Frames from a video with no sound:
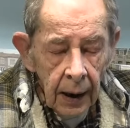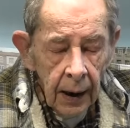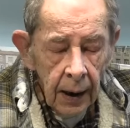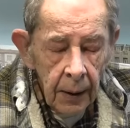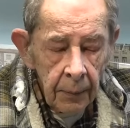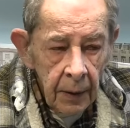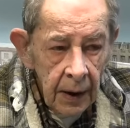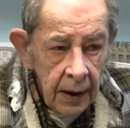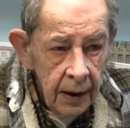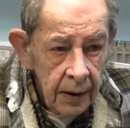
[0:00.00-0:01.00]
Um,
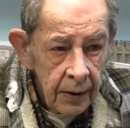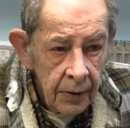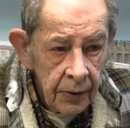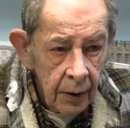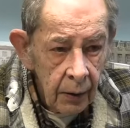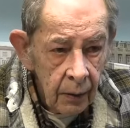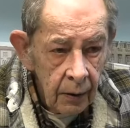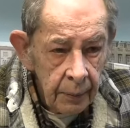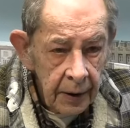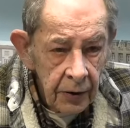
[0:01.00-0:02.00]
so I've been